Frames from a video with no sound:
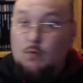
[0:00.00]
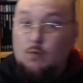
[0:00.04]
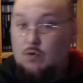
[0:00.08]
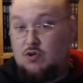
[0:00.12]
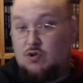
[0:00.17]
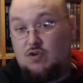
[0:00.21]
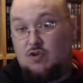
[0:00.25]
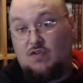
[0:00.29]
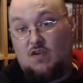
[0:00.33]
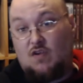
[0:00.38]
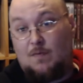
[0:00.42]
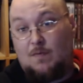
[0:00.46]

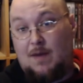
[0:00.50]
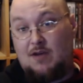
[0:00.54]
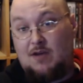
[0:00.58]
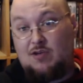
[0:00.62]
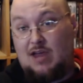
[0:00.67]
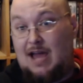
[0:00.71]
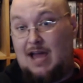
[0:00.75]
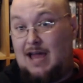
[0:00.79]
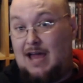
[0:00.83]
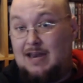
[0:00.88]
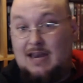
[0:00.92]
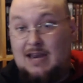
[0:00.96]
which is
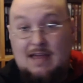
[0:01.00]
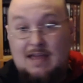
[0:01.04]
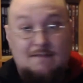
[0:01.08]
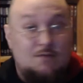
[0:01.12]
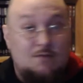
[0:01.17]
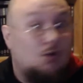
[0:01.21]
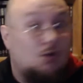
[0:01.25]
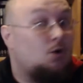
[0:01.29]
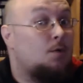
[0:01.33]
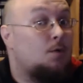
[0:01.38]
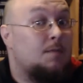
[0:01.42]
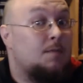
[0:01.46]
especially handy
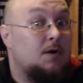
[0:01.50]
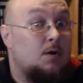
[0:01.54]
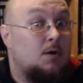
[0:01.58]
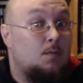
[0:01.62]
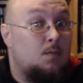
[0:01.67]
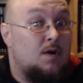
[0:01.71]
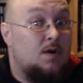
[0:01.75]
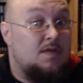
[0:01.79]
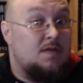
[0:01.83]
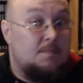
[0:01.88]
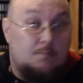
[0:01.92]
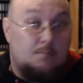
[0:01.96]
if you're coming
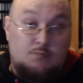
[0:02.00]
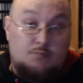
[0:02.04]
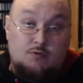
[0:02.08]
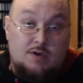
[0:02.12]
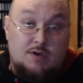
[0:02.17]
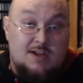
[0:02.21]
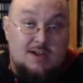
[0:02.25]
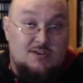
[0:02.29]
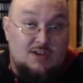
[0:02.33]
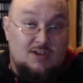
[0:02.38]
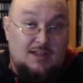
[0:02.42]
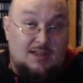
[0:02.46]
up with
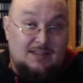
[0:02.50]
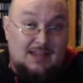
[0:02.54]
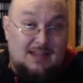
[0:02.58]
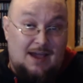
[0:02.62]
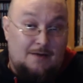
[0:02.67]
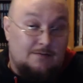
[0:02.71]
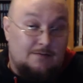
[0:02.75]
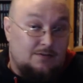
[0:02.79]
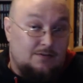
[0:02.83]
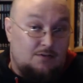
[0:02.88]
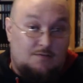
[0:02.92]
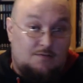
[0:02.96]
pre-gen
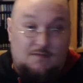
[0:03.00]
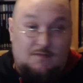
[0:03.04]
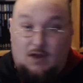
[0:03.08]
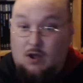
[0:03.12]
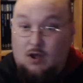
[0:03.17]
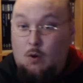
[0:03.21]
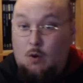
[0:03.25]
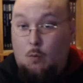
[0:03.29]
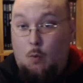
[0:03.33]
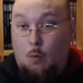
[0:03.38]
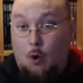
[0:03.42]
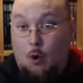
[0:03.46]
characters for
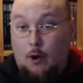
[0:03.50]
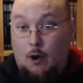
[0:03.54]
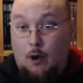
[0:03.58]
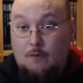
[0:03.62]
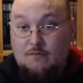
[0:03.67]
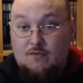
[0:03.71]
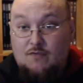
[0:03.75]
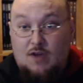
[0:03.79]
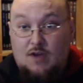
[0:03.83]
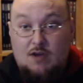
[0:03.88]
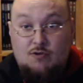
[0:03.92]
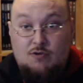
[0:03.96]
like a
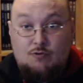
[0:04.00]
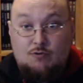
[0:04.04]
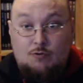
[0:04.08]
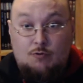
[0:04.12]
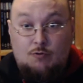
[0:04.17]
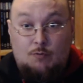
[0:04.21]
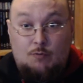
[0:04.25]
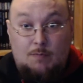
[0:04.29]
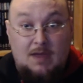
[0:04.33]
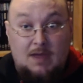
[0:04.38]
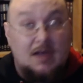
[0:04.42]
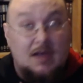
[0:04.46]
one-off session
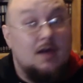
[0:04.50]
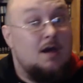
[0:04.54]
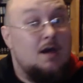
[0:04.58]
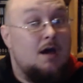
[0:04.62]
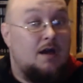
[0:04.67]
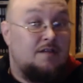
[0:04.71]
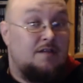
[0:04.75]
or something.